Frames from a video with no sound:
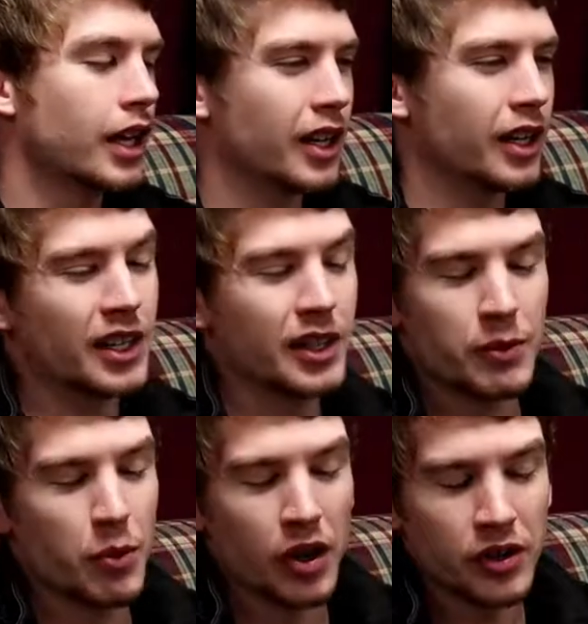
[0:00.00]
Uh, and
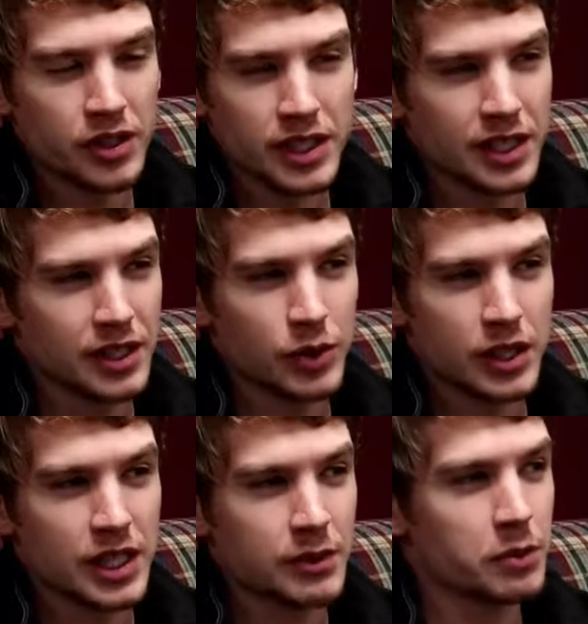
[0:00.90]
in modern sense,
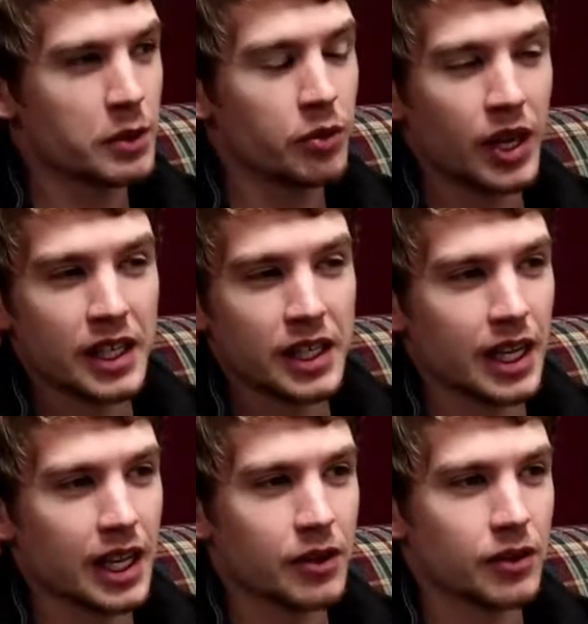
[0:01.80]
we seem to be
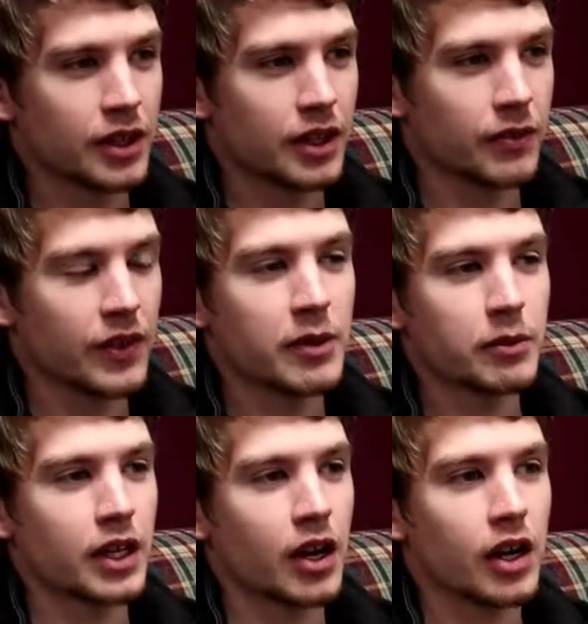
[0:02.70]
breaking down the
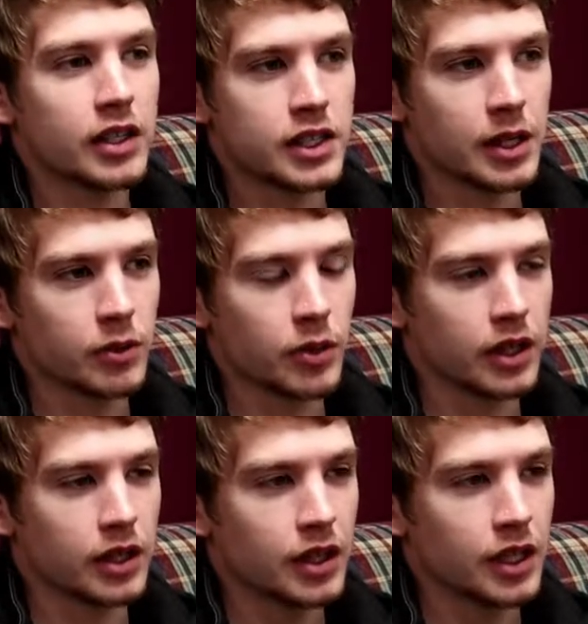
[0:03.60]
family concept
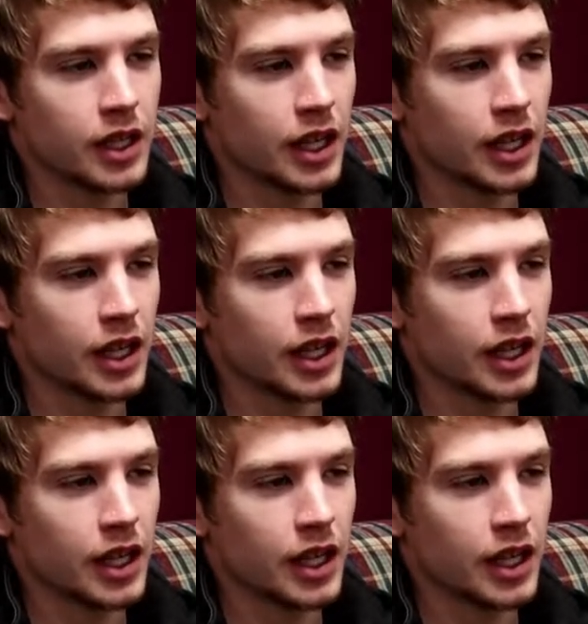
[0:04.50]
where